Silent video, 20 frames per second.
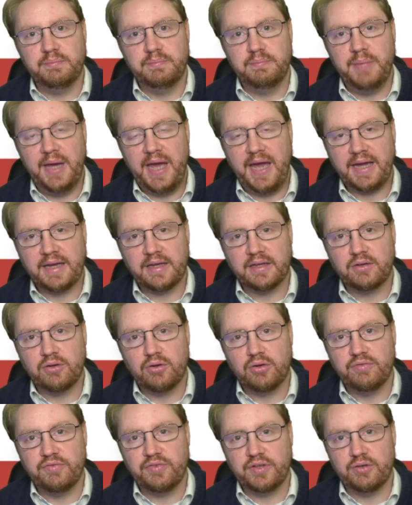back
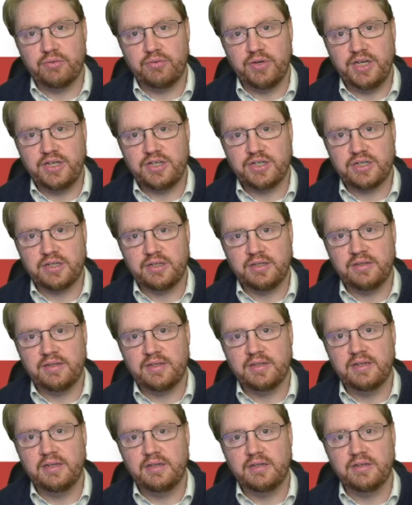
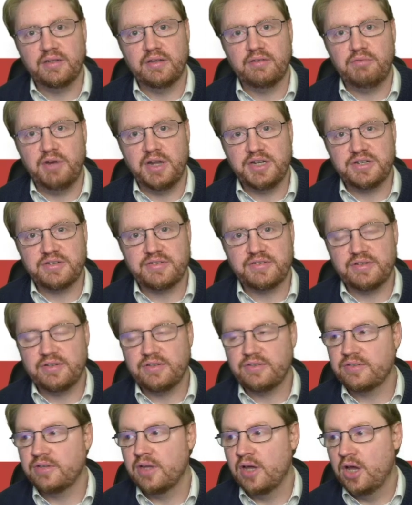configuration
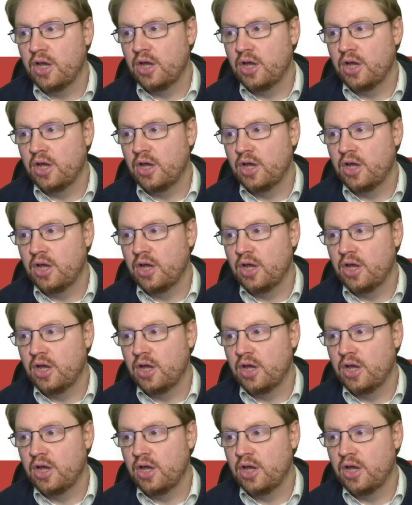registers